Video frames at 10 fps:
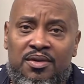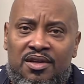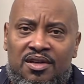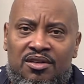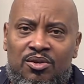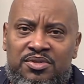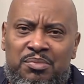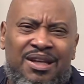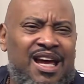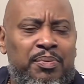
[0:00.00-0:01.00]
You know what I'm saying? But
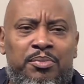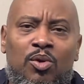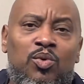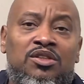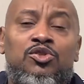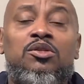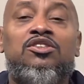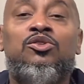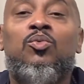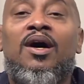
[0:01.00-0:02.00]
a lot of people don't want to do it because you
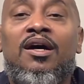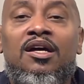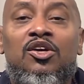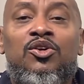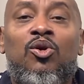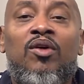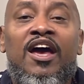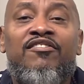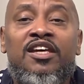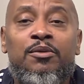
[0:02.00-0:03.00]
know why? You don't
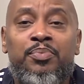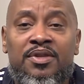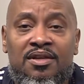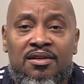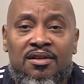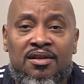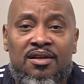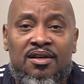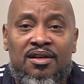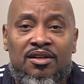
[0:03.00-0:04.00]
have empathy.
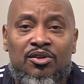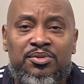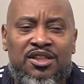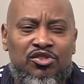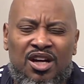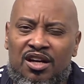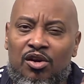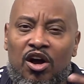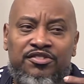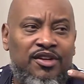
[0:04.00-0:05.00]
You know what I'm saying? You cut it
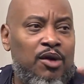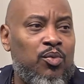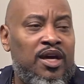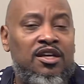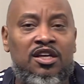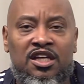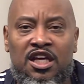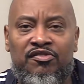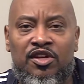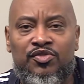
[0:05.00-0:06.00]
off so that way
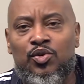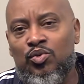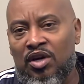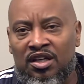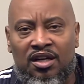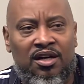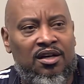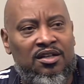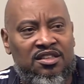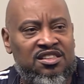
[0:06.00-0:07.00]
it gives you
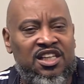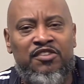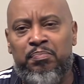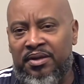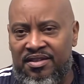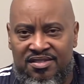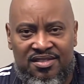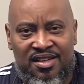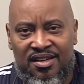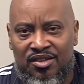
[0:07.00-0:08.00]
a safe place.
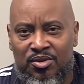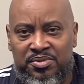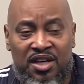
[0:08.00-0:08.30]
You know what I'm saying?